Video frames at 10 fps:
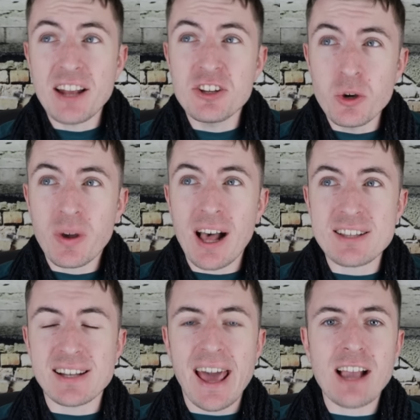and
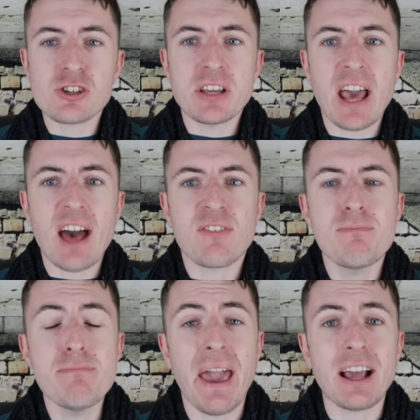Newcastle actually have
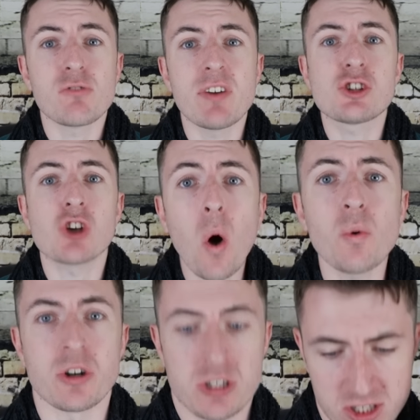mega rich
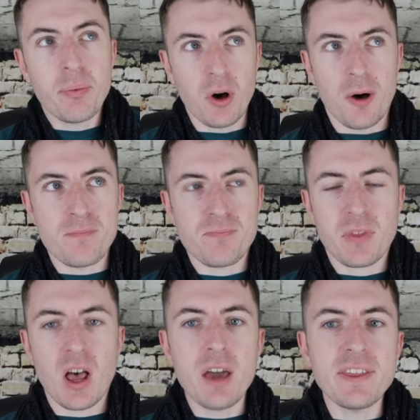owners. What?
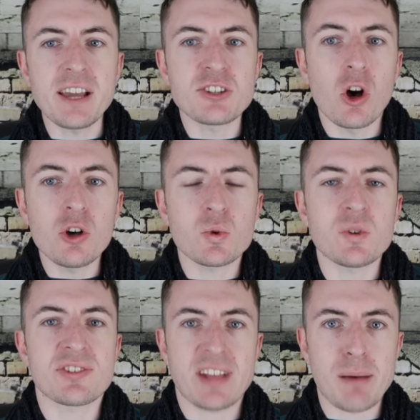I think it's also
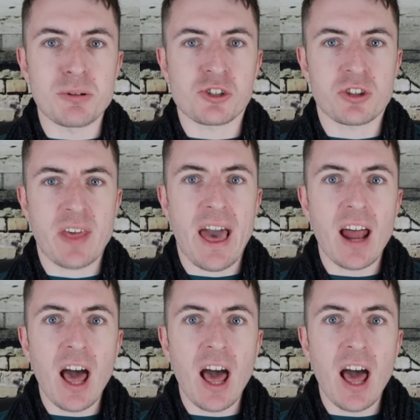established that